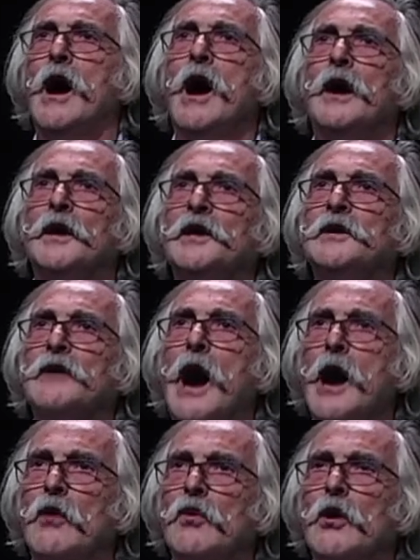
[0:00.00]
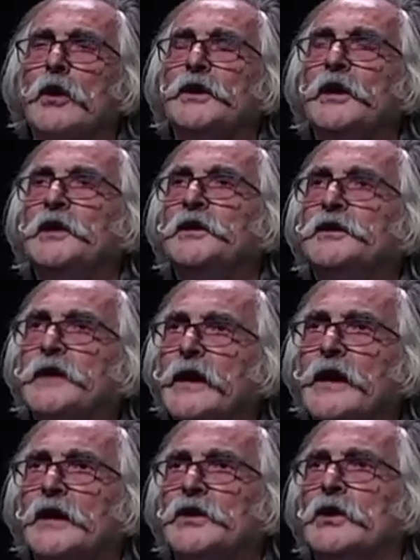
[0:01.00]
in our
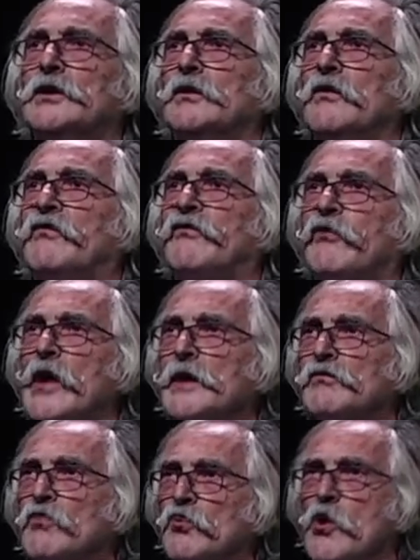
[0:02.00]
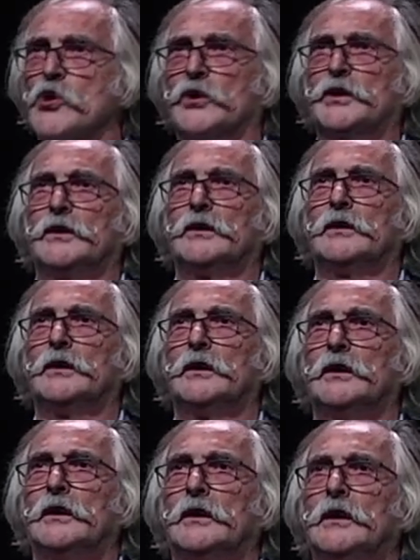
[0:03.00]
interior framework.
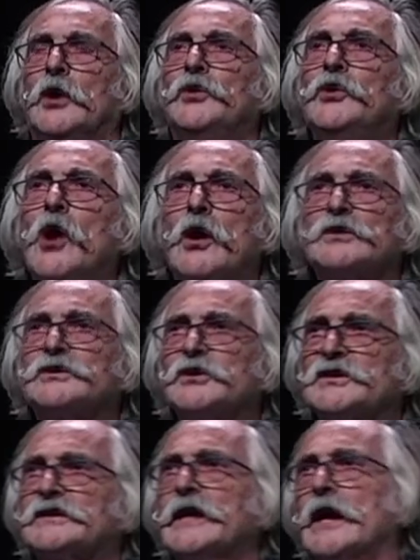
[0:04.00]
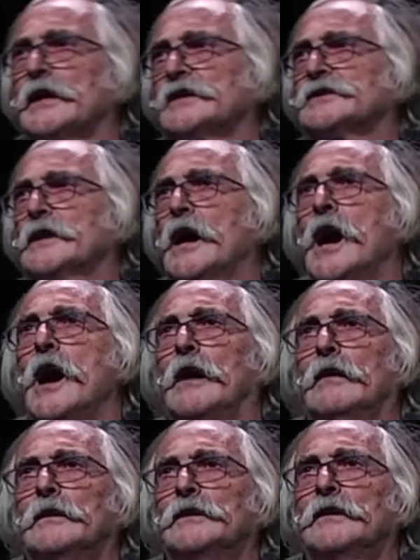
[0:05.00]
Not the cells are
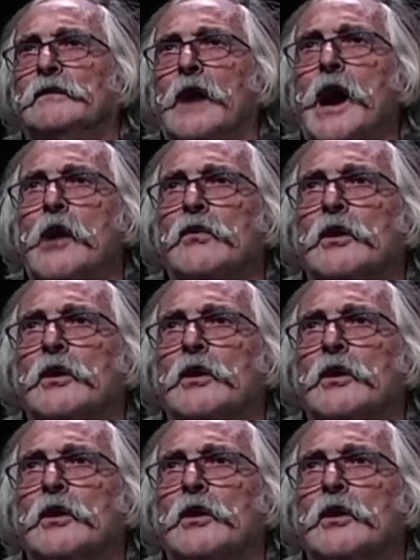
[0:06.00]
our